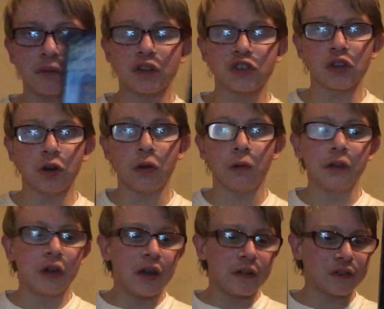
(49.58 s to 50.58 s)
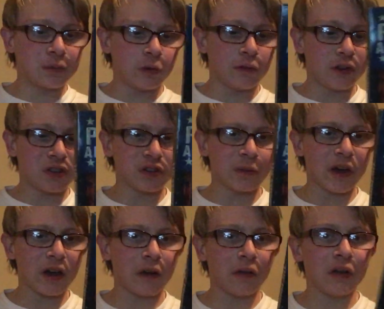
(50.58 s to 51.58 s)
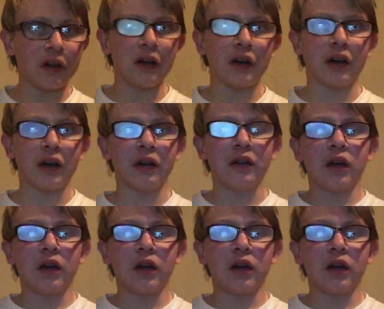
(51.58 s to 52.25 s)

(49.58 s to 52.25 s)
So, this movie is about,